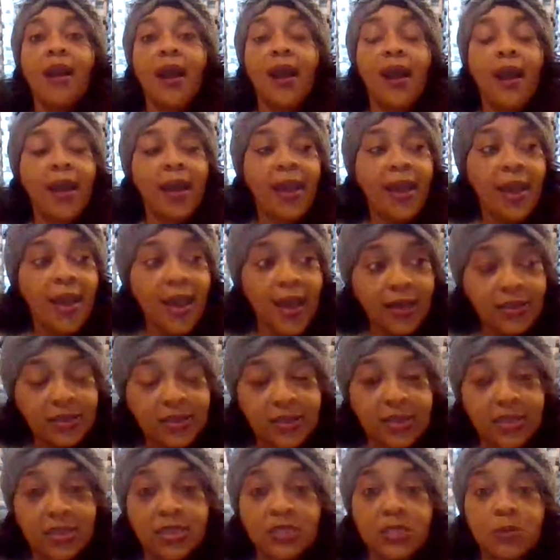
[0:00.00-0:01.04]
I had
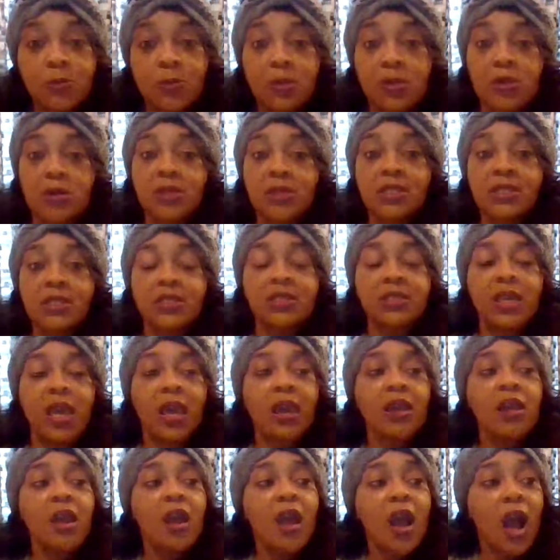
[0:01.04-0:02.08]
to experience
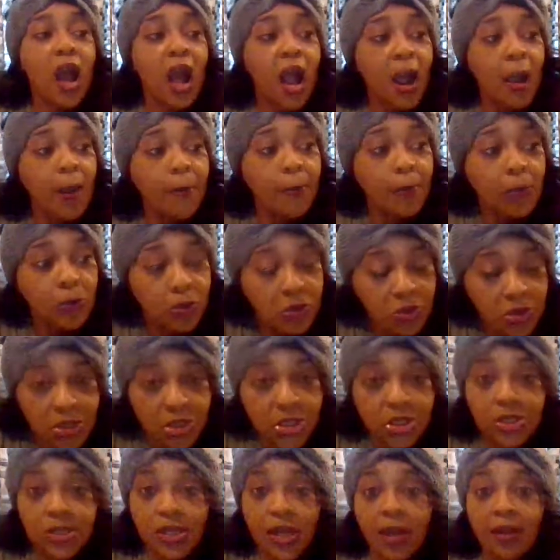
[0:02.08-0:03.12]
that. I
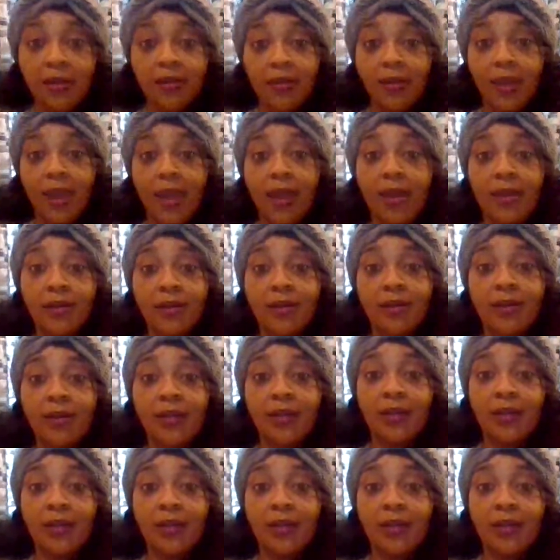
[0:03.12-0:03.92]
appreciate that.